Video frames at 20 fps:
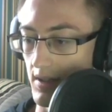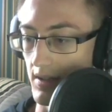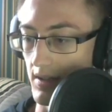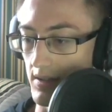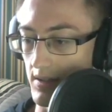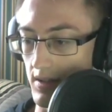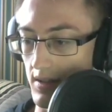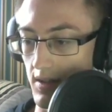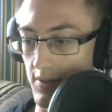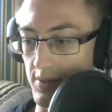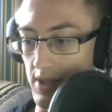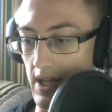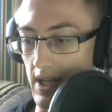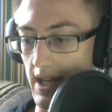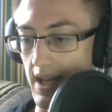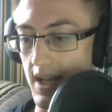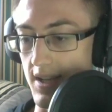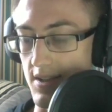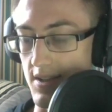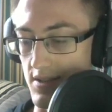Oh, we've got
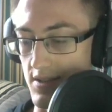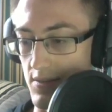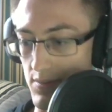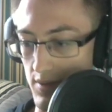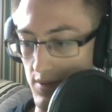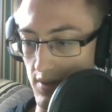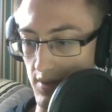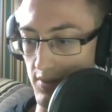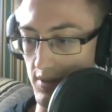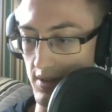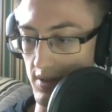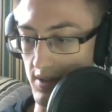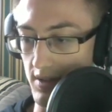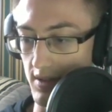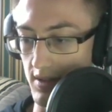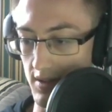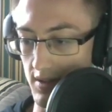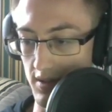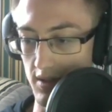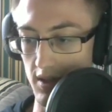ages to play with.
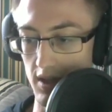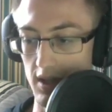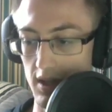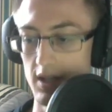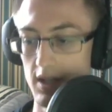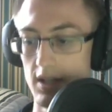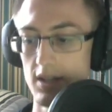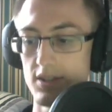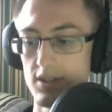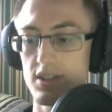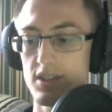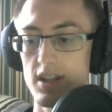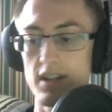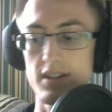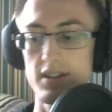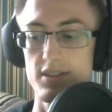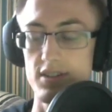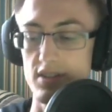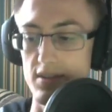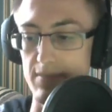So then
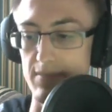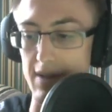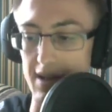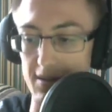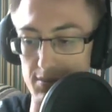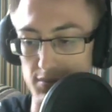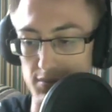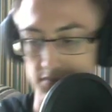it's just about